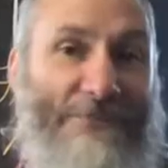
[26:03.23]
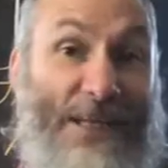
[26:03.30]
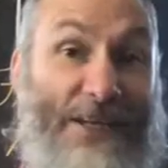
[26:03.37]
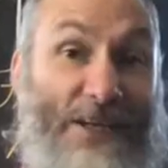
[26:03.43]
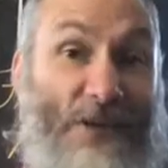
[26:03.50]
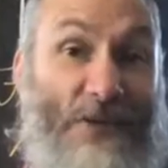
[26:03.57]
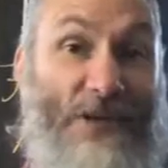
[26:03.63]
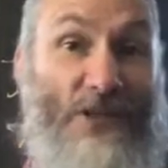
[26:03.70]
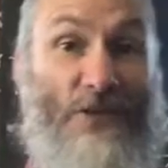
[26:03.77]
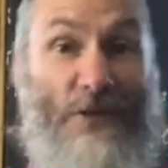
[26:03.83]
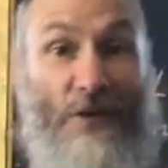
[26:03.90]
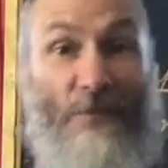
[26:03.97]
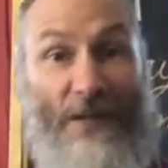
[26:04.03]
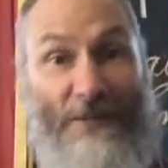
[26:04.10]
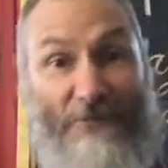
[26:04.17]
been known to do
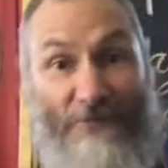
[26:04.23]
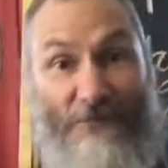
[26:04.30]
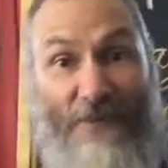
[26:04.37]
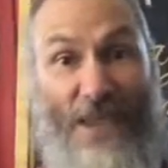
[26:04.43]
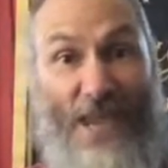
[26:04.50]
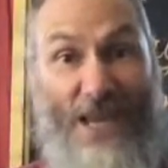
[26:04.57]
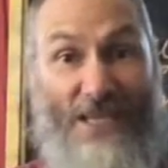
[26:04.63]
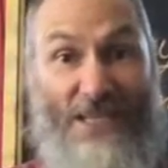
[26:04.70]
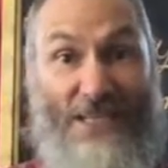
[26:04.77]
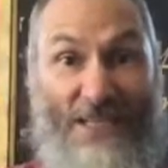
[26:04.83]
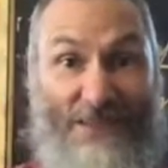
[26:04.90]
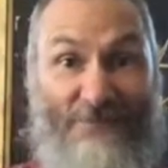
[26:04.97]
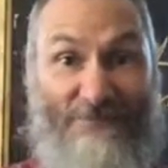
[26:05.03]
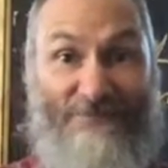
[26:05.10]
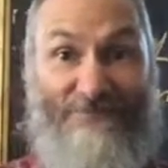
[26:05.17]
it with feet
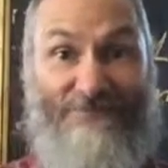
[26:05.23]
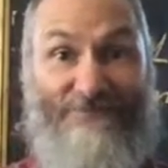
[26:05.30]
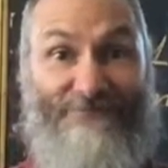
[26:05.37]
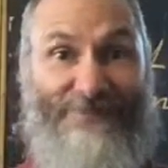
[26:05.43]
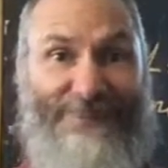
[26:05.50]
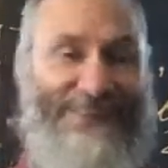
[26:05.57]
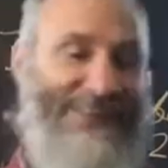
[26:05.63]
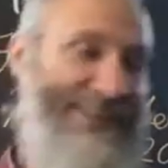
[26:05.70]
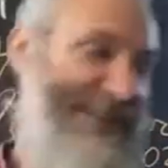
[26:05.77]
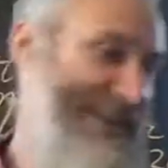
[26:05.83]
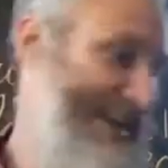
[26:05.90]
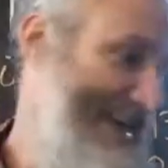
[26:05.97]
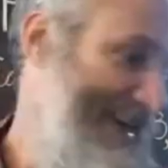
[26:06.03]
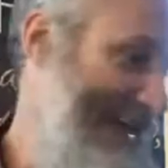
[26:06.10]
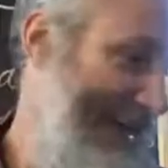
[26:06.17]

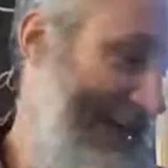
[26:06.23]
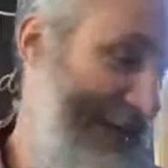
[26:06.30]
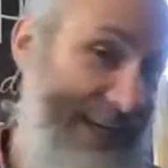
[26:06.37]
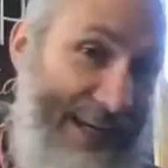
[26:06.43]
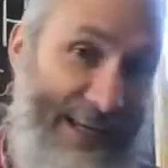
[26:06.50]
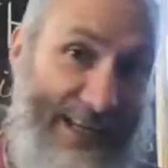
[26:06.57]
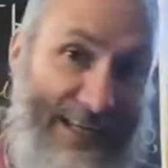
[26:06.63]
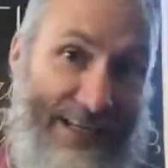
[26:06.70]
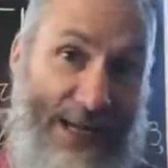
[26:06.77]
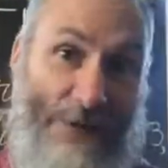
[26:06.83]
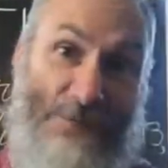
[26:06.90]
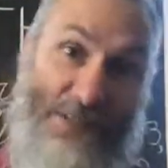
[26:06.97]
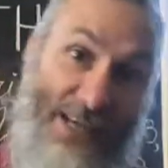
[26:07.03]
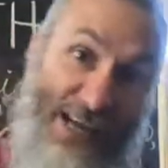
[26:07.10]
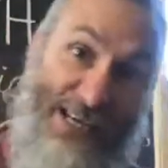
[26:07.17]
and
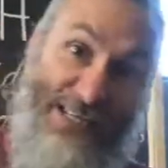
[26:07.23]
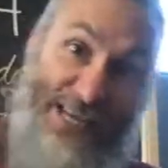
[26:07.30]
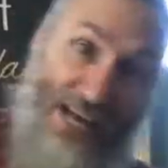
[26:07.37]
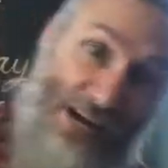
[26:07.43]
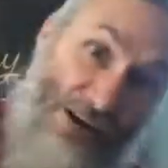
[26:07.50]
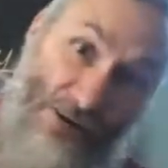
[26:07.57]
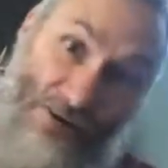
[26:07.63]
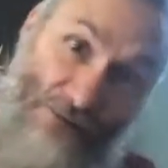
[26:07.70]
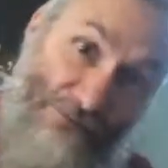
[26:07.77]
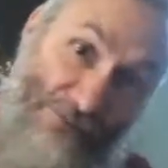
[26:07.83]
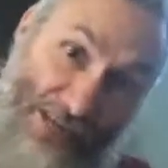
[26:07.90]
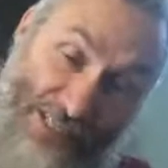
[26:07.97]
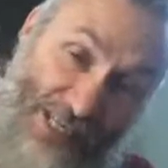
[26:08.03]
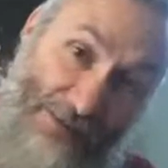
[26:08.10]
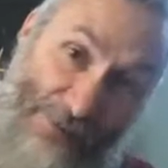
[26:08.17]
upside down,
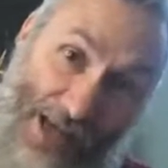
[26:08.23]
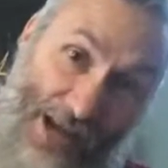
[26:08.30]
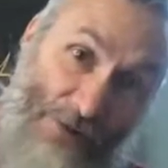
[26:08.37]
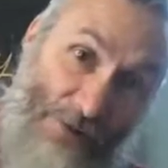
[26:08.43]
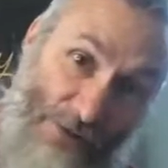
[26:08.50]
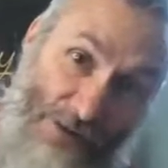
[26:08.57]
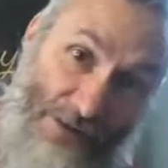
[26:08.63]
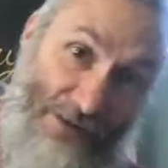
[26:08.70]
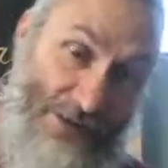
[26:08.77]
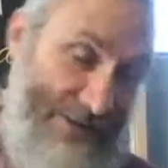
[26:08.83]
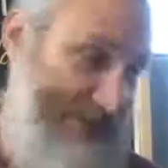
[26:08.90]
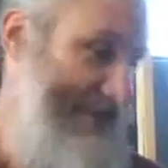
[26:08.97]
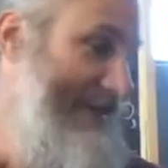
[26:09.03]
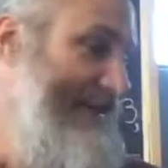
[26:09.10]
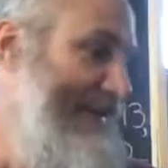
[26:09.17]
facing
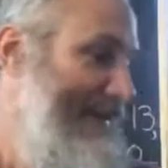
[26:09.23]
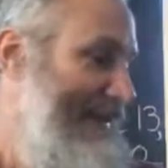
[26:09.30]
backwards.